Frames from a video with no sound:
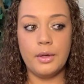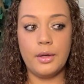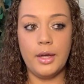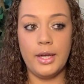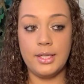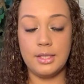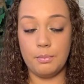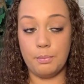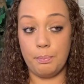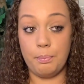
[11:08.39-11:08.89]

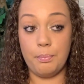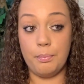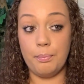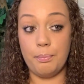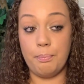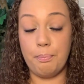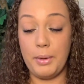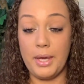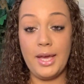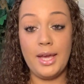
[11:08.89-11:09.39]
And
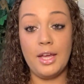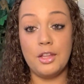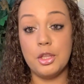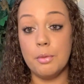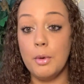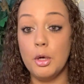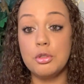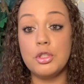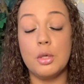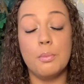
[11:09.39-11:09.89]
B, the
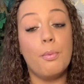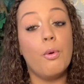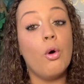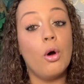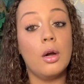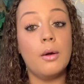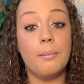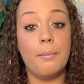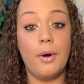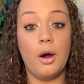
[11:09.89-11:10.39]
most
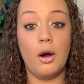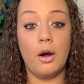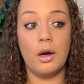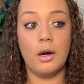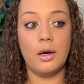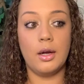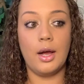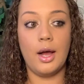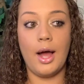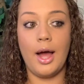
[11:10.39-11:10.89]
important
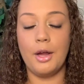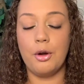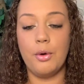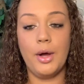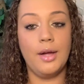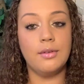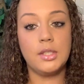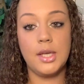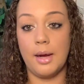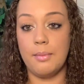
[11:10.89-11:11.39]
part, I don't
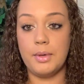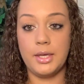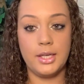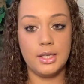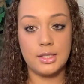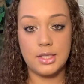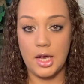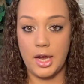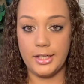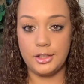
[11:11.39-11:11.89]
have time to
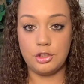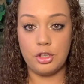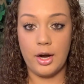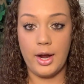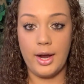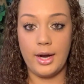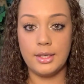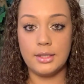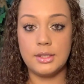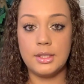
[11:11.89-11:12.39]
get
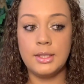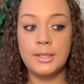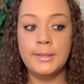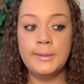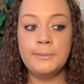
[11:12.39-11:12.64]
sidetracked.